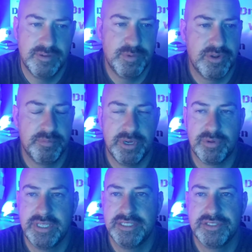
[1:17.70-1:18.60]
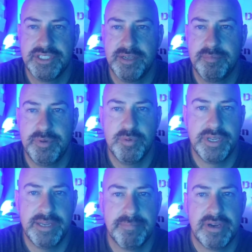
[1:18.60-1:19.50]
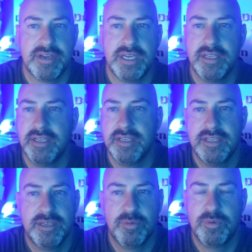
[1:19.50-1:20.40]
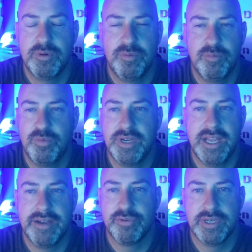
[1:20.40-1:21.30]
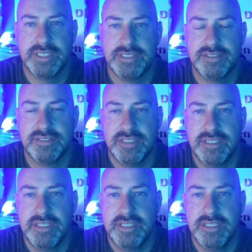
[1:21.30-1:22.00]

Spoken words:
whether it be a relationship, you want to get married, whatever it is,